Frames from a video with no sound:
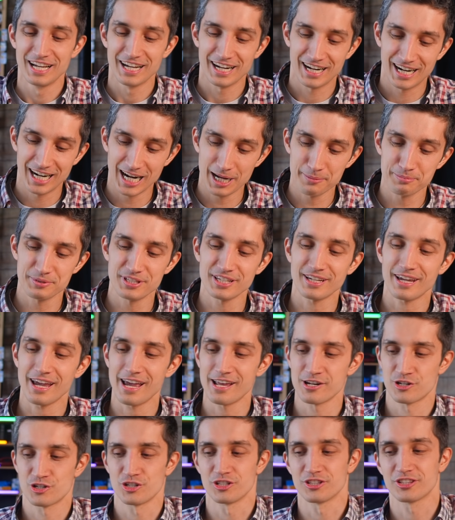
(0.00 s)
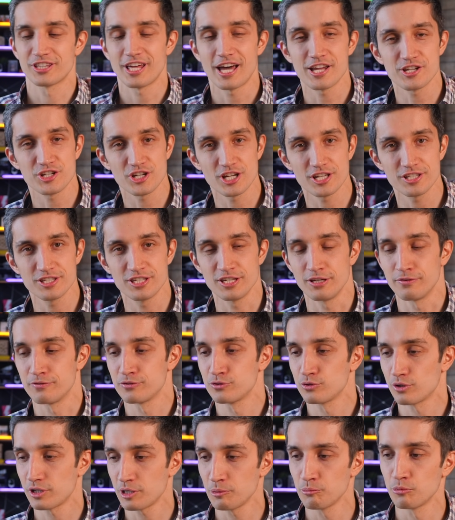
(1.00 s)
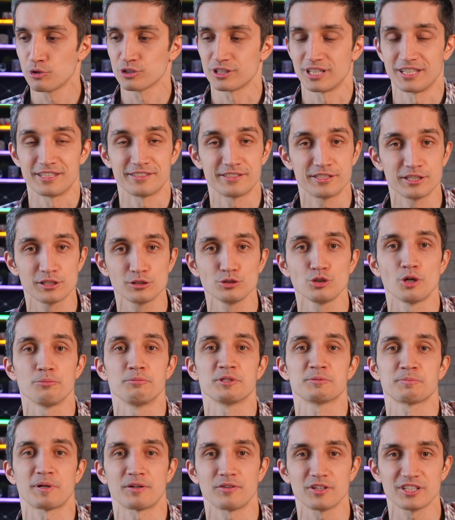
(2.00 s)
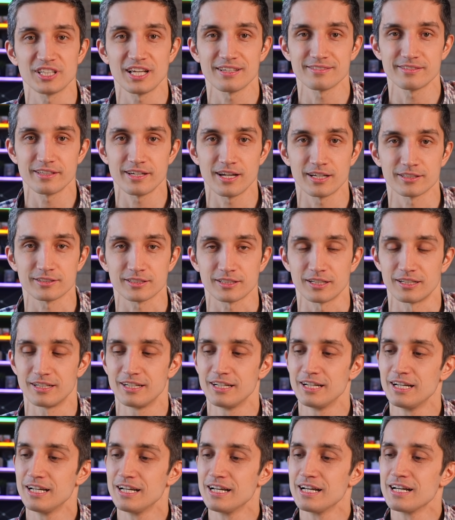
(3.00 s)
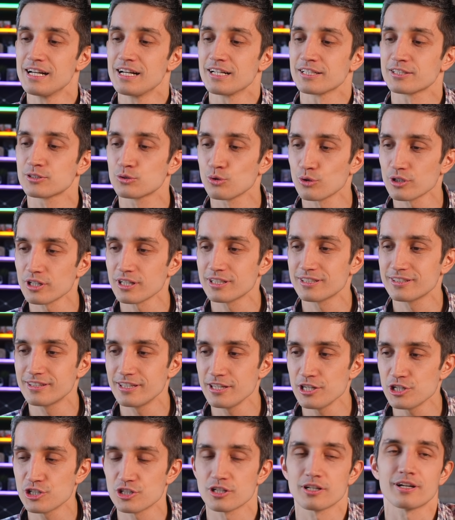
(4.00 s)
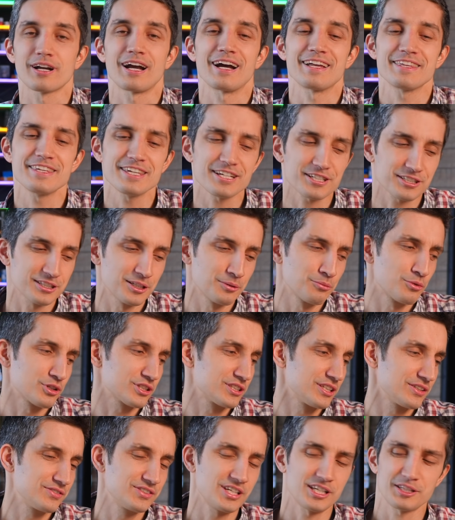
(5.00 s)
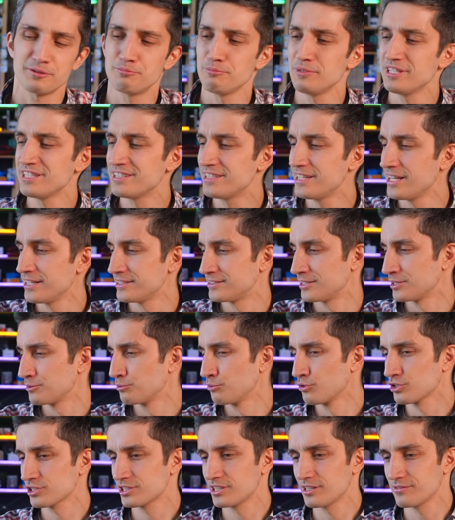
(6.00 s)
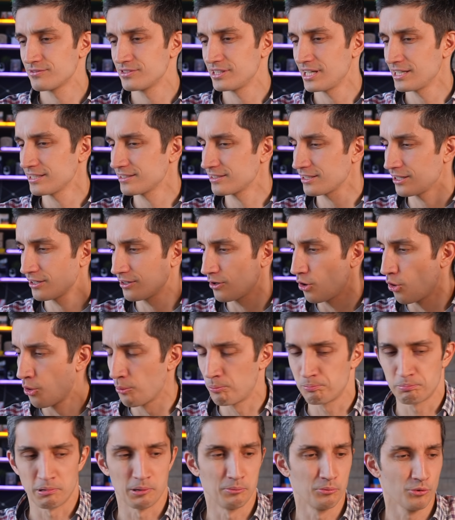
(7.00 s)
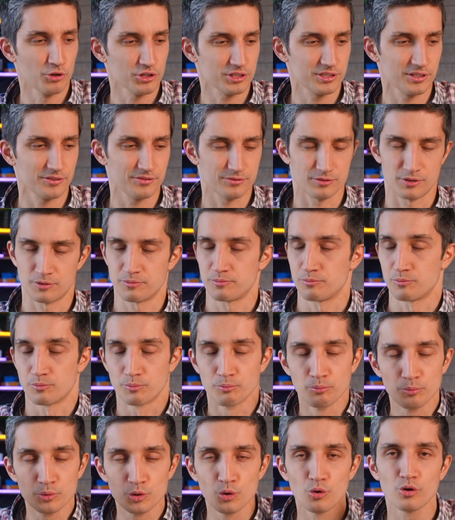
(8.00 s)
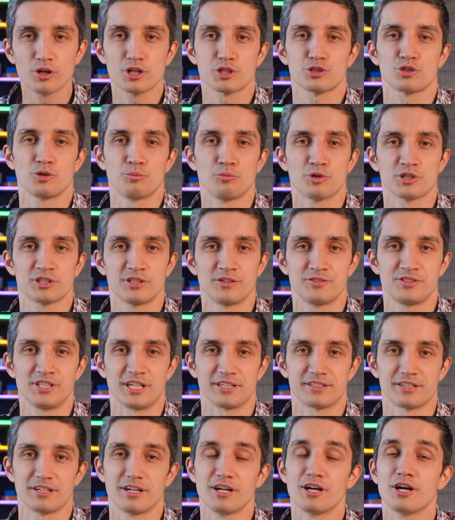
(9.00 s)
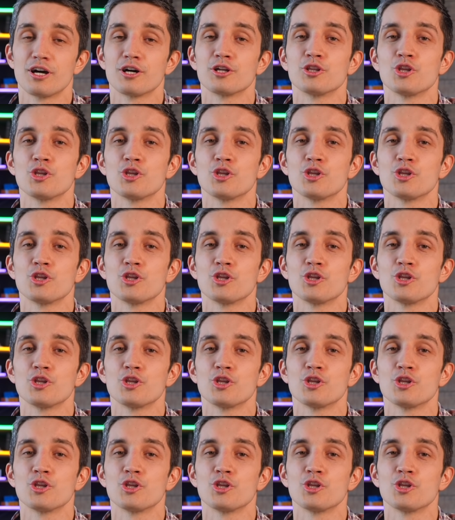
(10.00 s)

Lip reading: fingerprint sensor, haptic engine, touch ID, glass back, wireless charger, $400. Of course, guys, you can get it on my 10 or Oppo or whatever else.